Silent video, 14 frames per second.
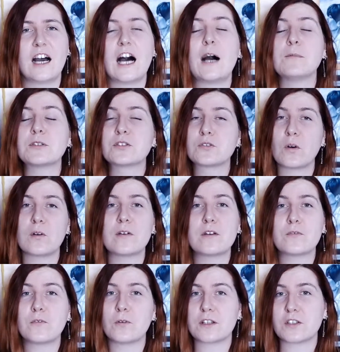I'm sorry
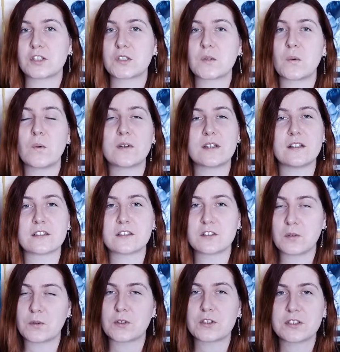for the short
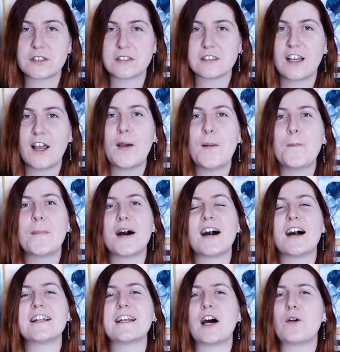excursion,
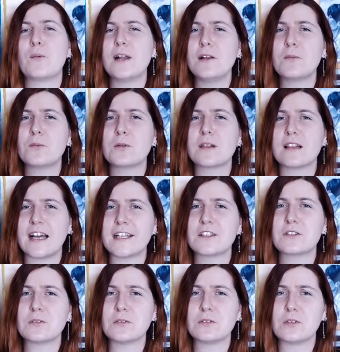but I really would
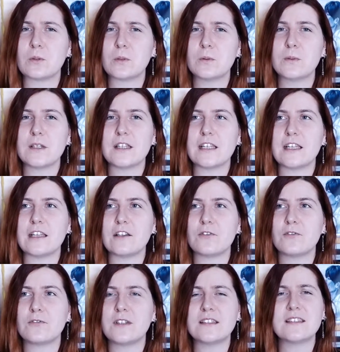like to know
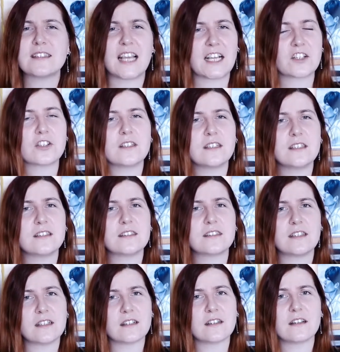if this is actually
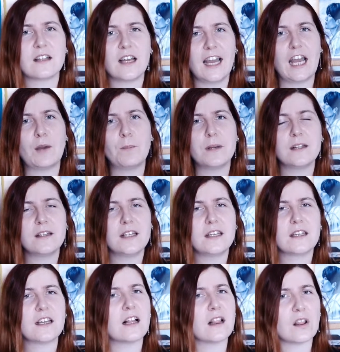still
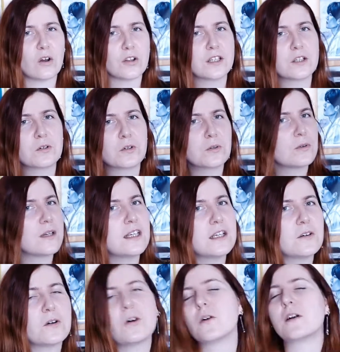happening a lot in
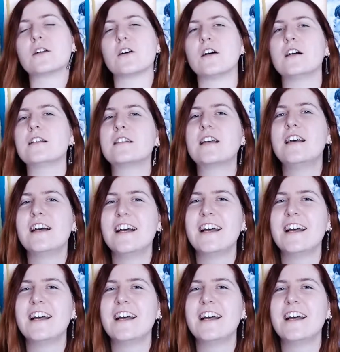Korea or not.